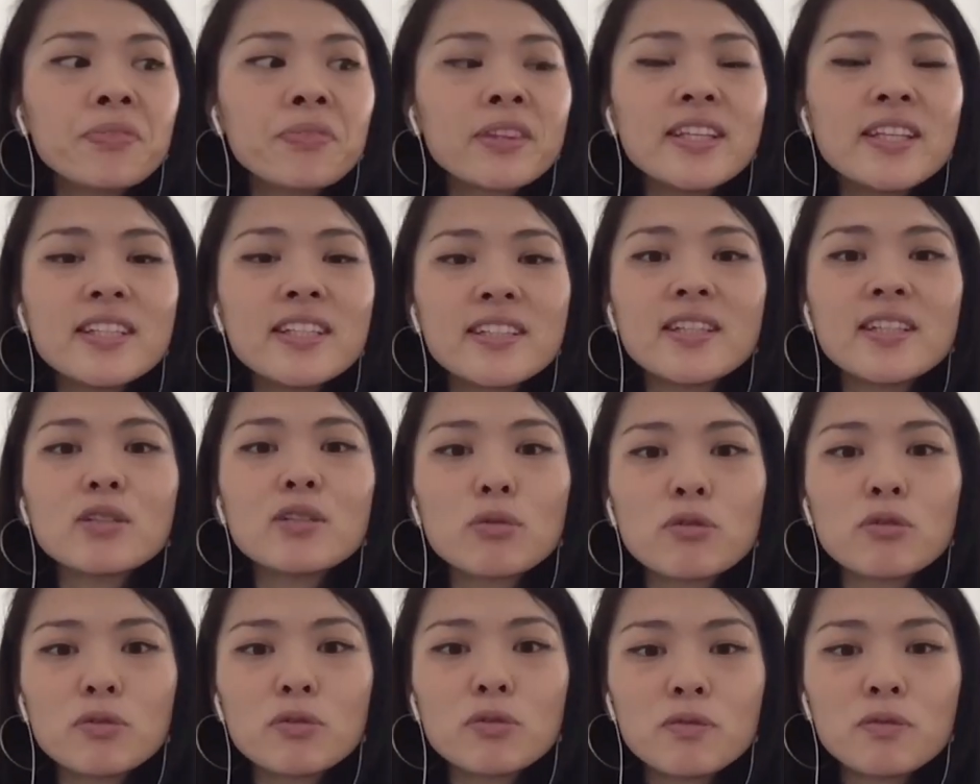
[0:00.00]
These
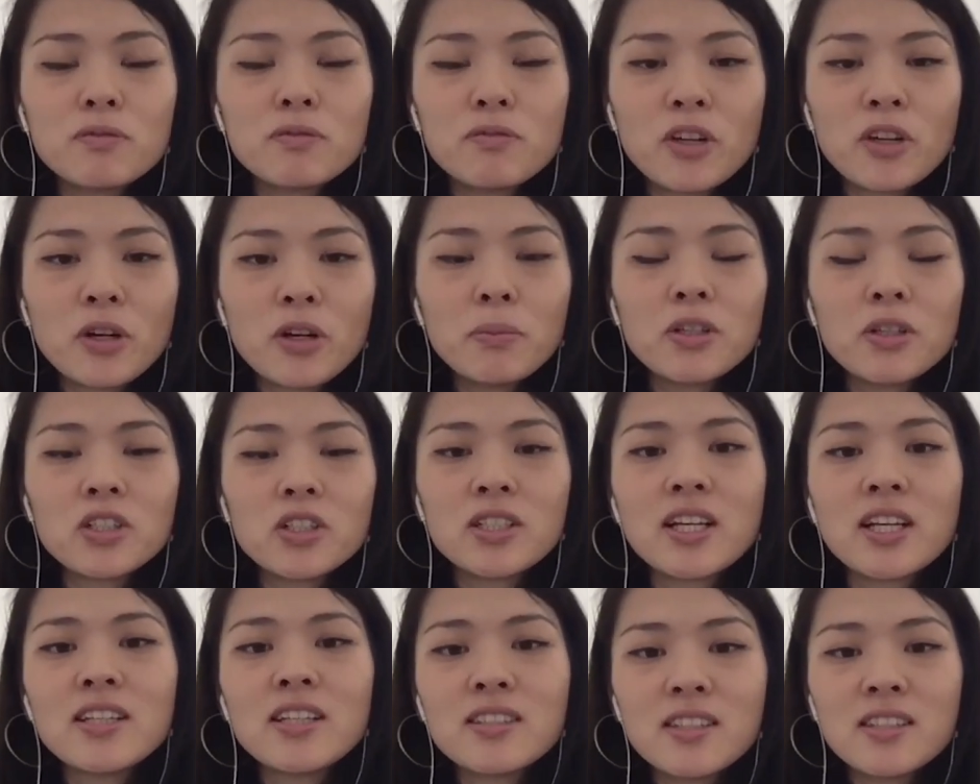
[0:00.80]
things were very
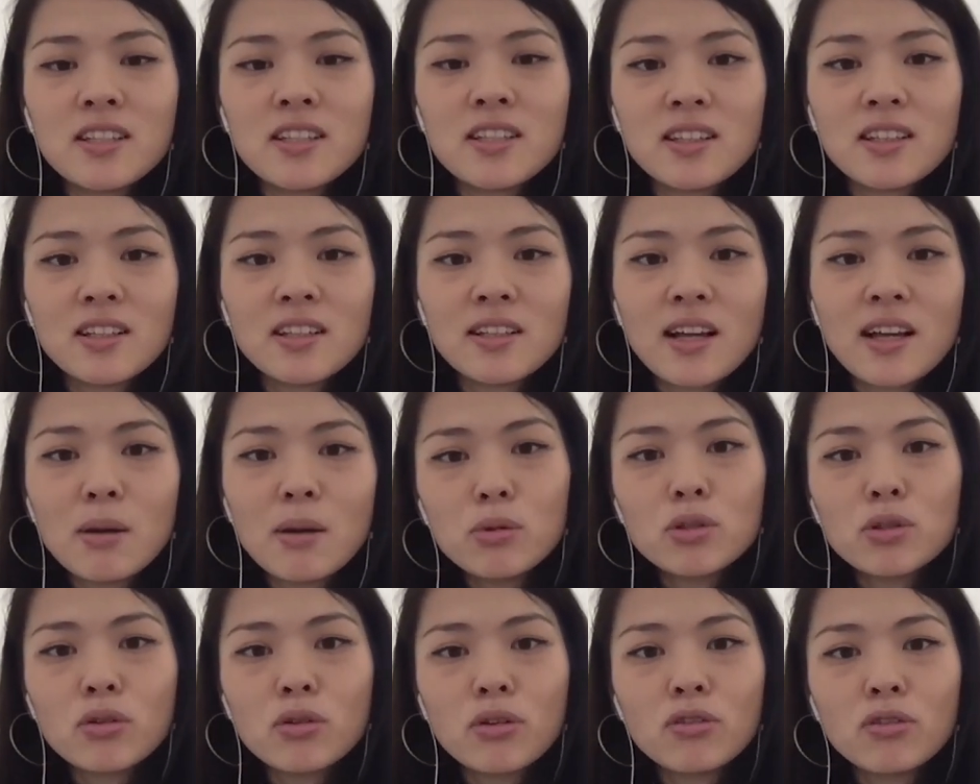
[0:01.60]
much tested in the
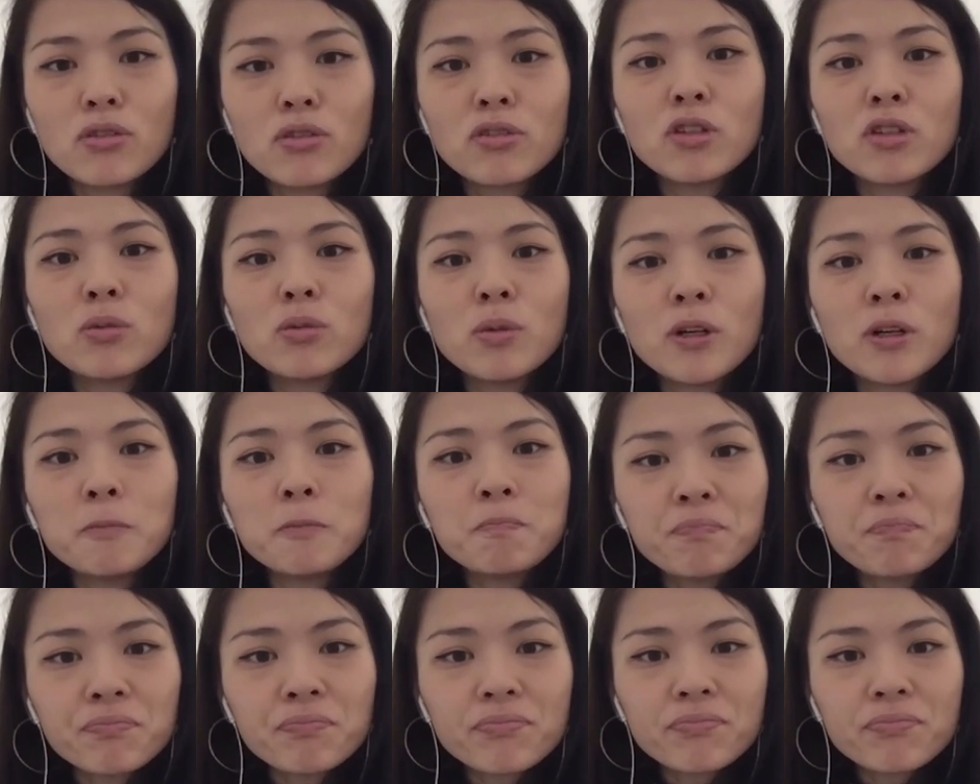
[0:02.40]
laboratory of
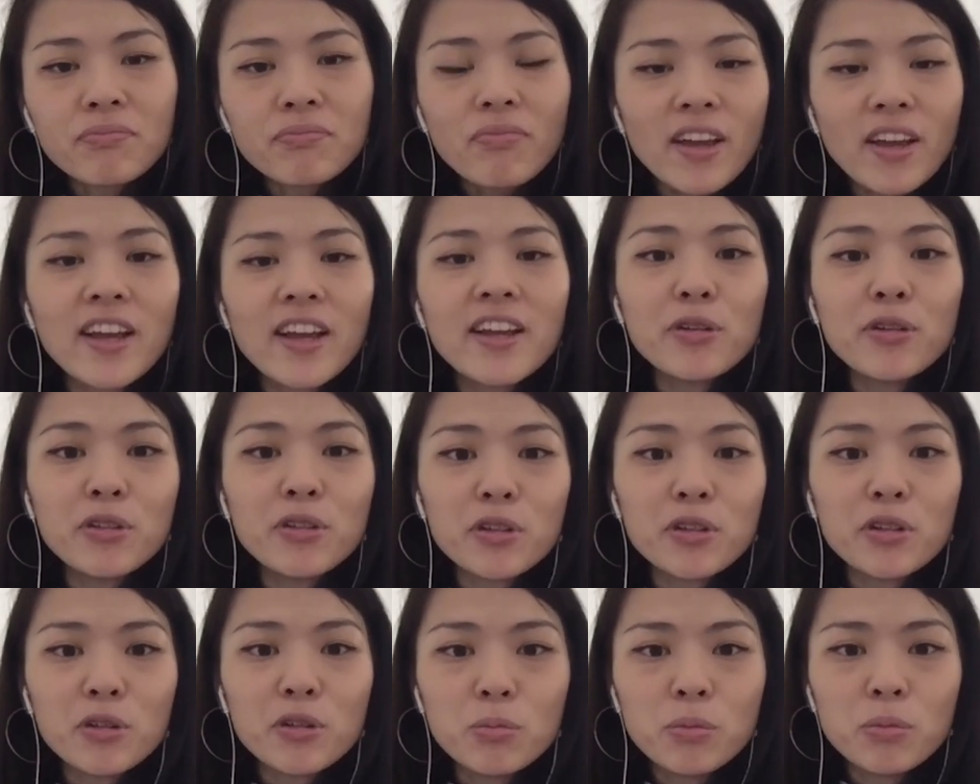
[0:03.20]
Cuba and
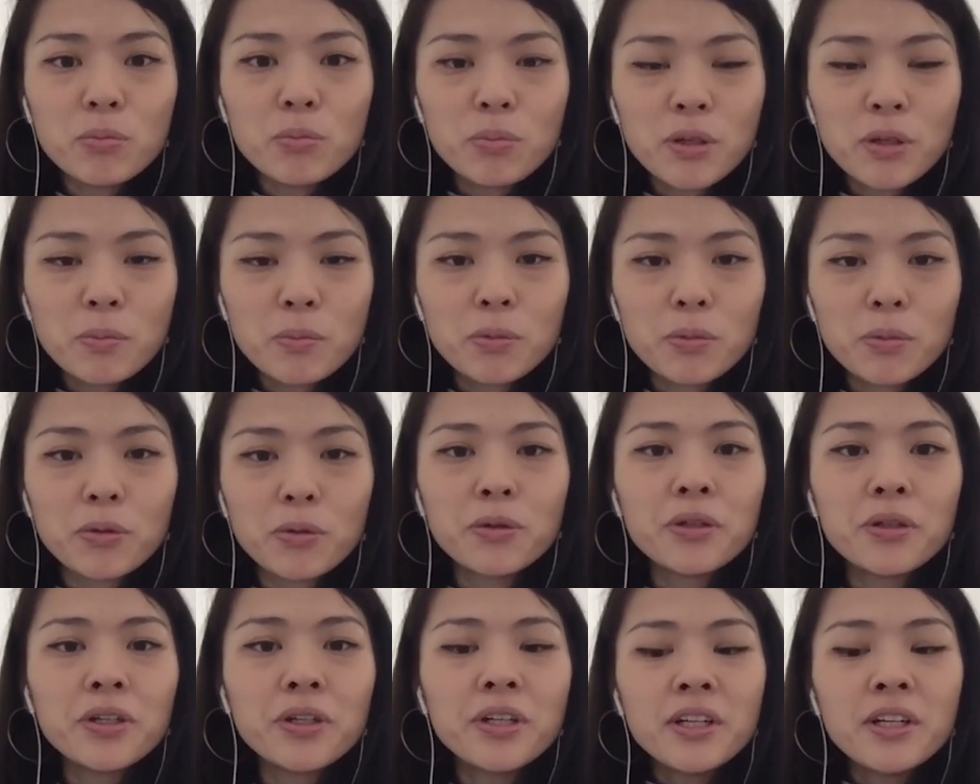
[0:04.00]
on the Cuban
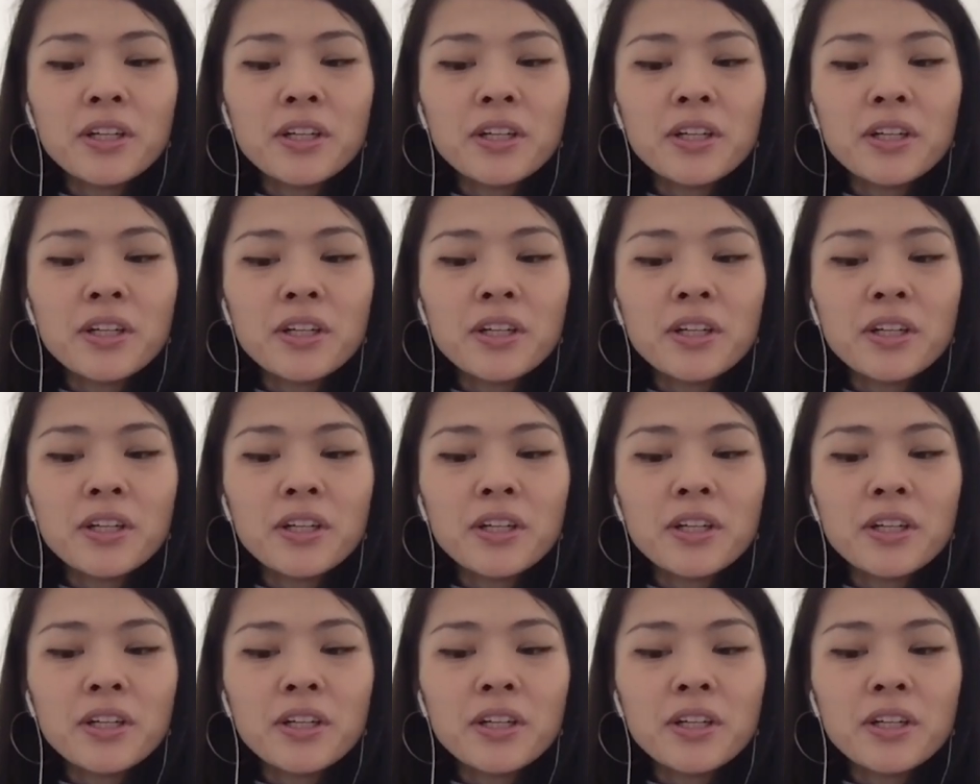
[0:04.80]
people.